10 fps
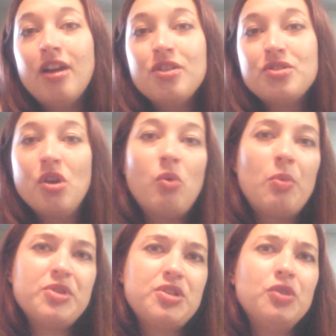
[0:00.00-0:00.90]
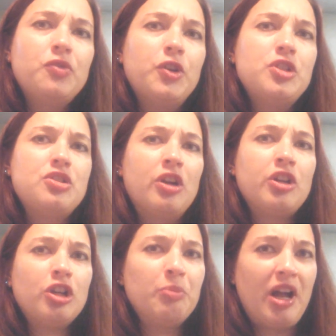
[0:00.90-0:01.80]
So what was still first on
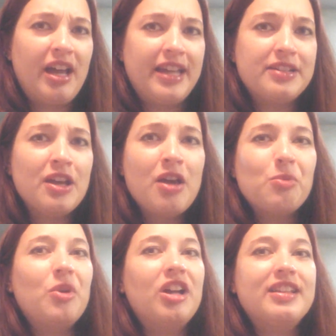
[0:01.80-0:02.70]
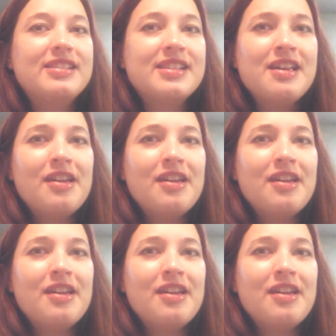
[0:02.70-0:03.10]
her mind was